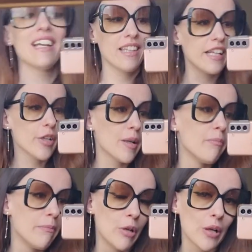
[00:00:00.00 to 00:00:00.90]
then you
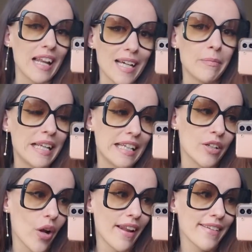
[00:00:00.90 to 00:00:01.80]
can look like a million
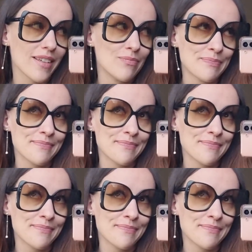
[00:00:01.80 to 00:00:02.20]
dollars.